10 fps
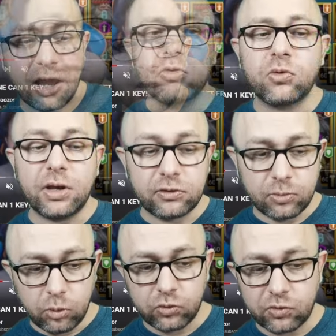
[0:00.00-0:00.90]
So
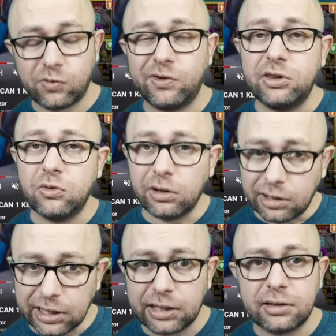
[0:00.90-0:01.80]
that's Boozer's video. I'll
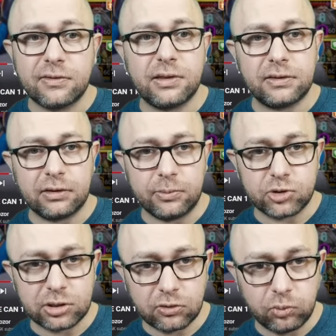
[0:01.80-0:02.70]
link it in the
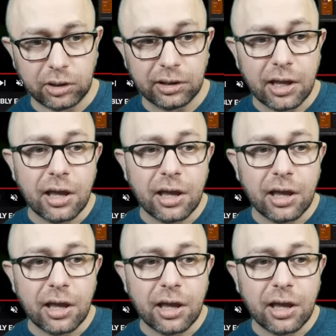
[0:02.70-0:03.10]
description as well.